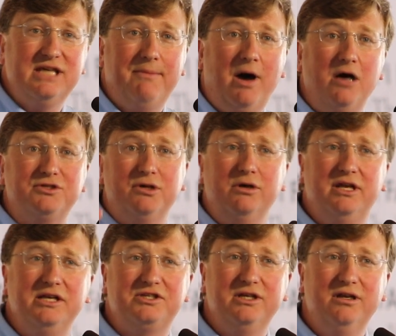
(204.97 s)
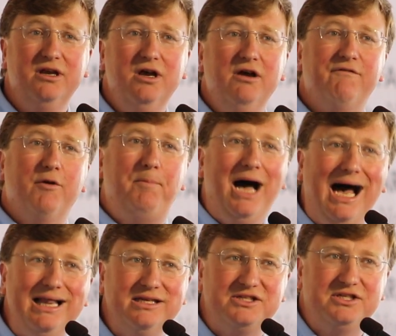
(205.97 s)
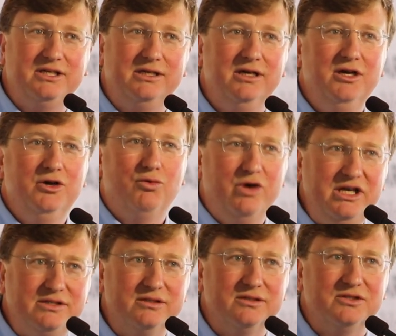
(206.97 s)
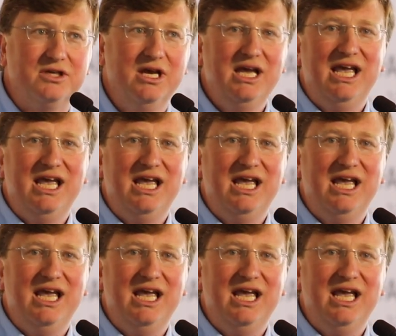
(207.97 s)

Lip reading: I'm also against it for policy reasons.